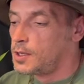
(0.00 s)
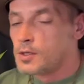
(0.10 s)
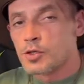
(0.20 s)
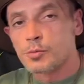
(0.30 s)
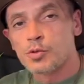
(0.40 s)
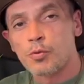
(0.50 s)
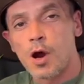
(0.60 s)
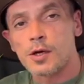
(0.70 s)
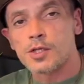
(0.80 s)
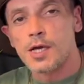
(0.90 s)
some
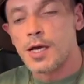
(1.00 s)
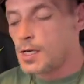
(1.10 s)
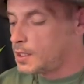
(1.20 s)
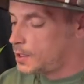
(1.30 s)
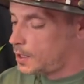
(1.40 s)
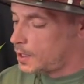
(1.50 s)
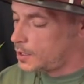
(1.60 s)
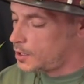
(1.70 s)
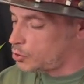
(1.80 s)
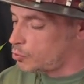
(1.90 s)
sprouts here and
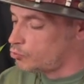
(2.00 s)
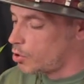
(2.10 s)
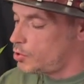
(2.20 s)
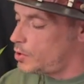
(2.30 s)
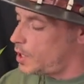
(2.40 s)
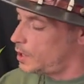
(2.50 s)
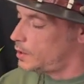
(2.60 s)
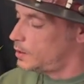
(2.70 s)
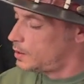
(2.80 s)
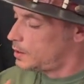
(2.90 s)
this will root
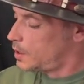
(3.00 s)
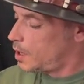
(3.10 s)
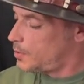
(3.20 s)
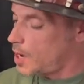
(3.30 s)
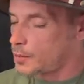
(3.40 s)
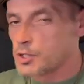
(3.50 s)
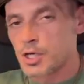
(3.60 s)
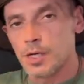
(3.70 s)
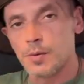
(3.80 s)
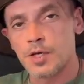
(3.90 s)
and I'll be able to
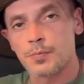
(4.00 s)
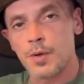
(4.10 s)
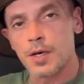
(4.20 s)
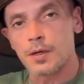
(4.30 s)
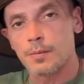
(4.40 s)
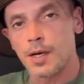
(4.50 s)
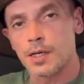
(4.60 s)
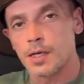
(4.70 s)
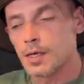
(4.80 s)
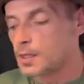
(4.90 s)
keep this bit and make
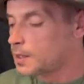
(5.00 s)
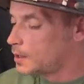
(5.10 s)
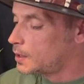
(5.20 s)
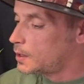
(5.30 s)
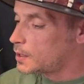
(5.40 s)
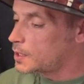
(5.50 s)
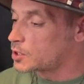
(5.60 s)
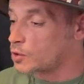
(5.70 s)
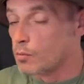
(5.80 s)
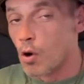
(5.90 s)
it, get
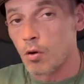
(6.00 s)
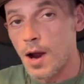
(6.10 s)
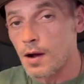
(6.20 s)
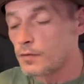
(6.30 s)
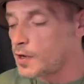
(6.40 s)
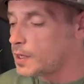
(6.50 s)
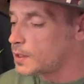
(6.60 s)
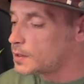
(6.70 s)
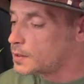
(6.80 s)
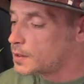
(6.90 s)
some more out of it.
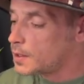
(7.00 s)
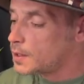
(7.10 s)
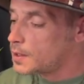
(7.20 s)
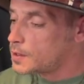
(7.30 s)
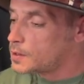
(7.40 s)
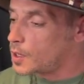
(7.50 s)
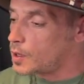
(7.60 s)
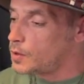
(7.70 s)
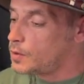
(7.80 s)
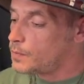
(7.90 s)

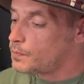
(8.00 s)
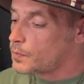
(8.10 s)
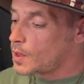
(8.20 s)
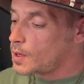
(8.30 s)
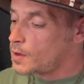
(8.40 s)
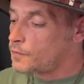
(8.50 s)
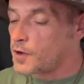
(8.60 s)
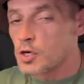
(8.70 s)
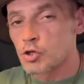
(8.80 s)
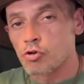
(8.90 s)
So
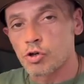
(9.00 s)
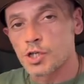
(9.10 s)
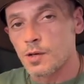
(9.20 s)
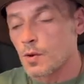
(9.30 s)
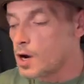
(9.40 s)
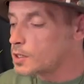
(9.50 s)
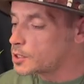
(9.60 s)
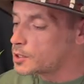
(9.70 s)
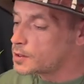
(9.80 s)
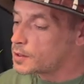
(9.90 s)
fingers crossed it
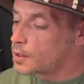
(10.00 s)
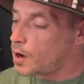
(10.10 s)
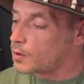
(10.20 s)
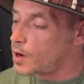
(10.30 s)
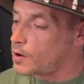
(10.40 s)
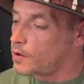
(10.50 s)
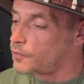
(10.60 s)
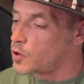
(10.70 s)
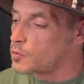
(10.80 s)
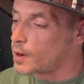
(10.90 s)
works. I'll know in a
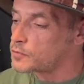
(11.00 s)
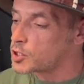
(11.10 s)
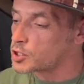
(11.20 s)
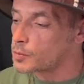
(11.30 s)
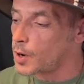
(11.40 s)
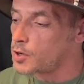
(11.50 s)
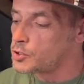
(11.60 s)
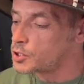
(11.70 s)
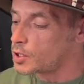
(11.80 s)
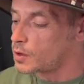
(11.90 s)
few months, I
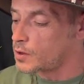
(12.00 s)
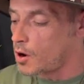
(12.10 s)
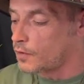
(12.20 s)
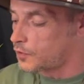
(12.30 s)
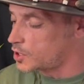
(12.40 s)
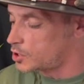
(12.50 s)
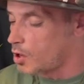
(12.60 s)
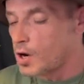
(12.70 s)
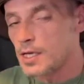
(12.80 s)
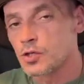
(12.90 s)
suppose. I'll know if this
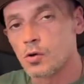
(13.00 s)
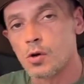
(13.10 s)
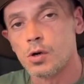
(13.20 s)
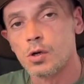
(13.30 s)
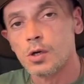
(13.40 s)
dies or